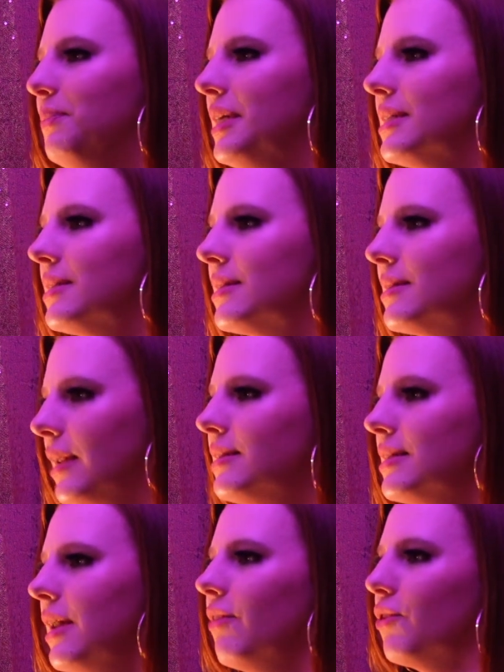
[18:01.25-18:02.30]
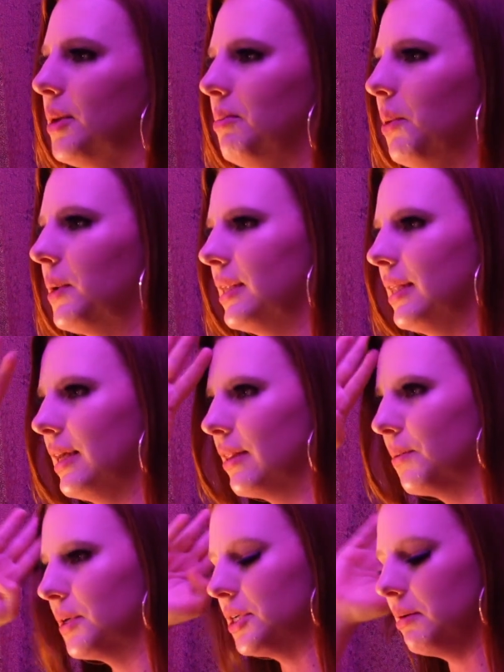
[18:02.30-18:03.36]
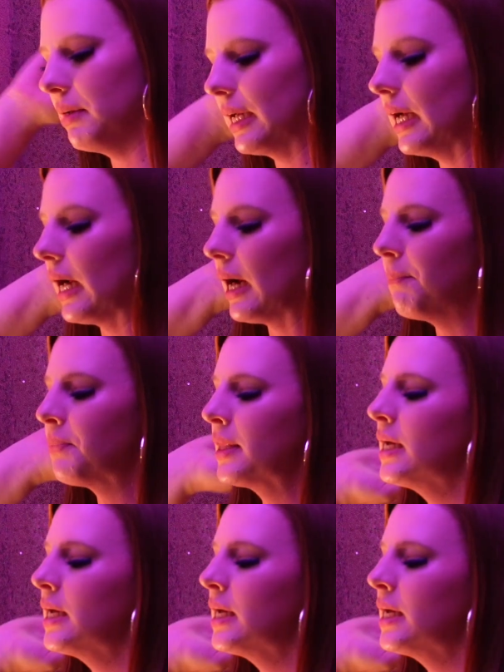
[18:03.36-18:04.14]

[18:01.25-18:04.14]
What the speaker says: Because that's the other important thing that we're doing here.